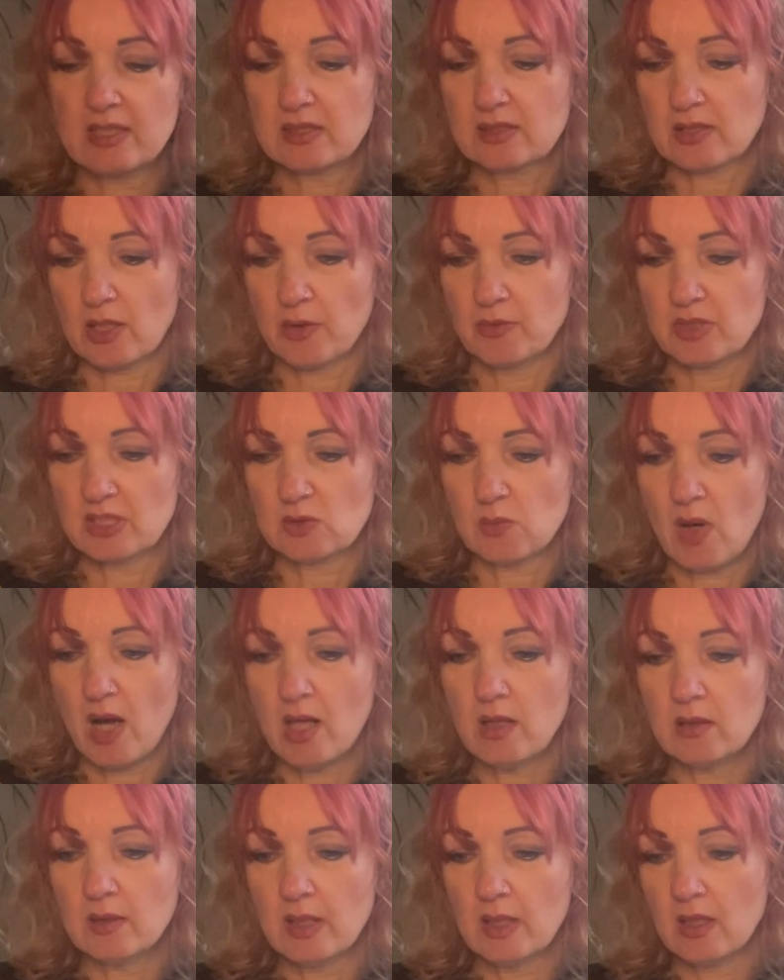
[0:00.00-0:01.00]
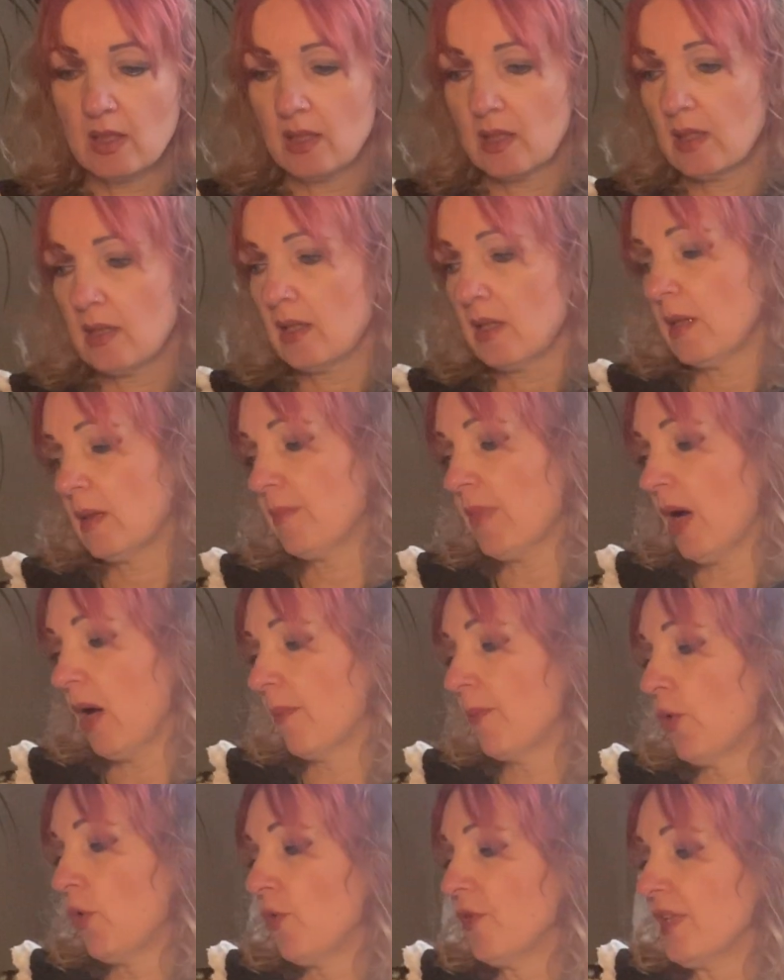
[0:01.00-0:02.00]
sewn as well.
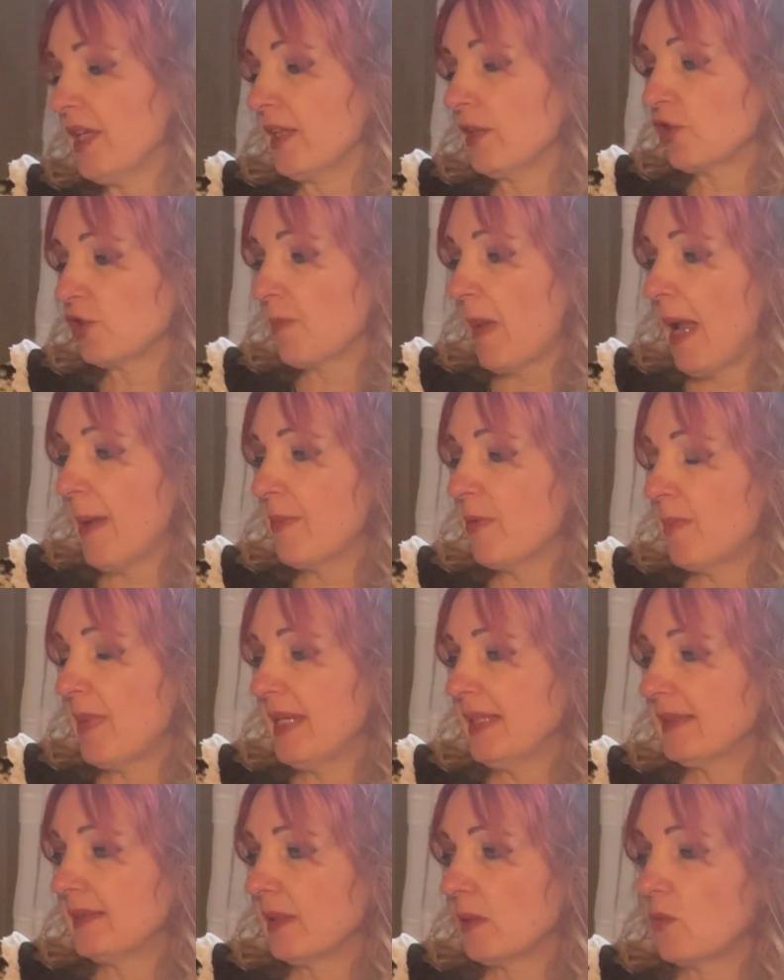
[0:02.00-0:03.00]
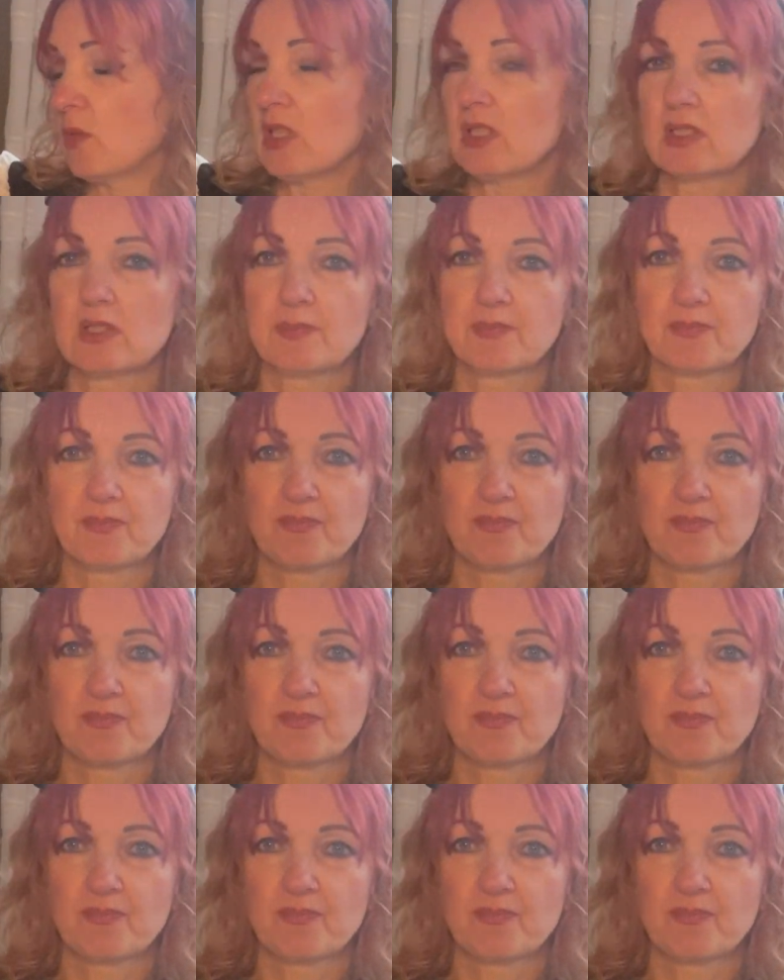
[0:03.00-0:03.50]
but all the English paper piecing was